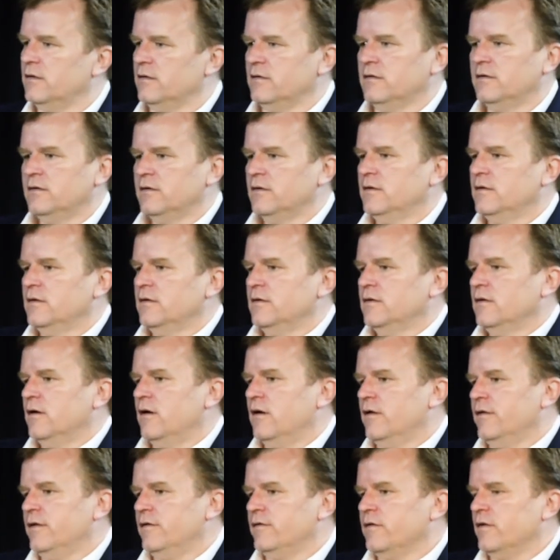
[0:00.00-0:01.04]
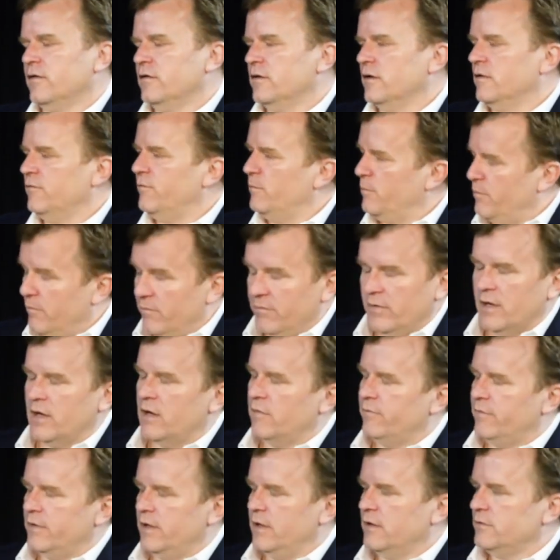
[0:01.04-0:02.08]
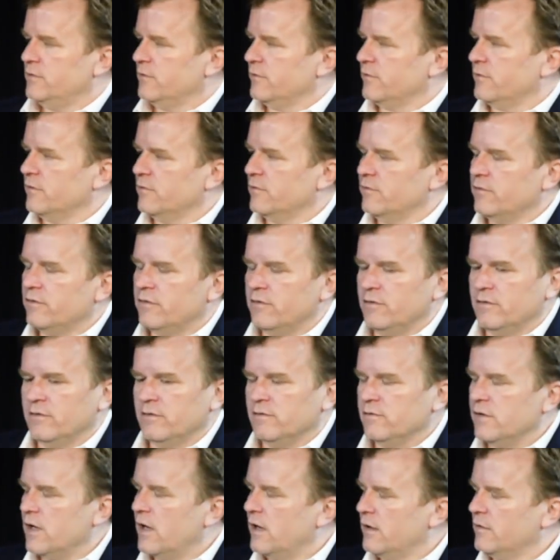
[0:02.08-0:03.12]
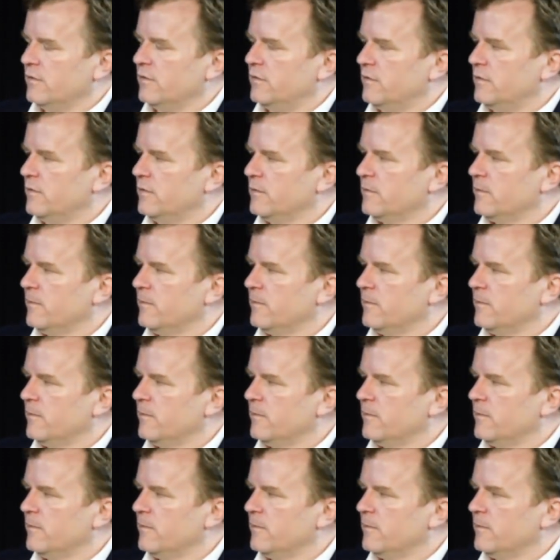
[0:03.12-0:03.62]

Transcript: and all these other financial services have gotten to.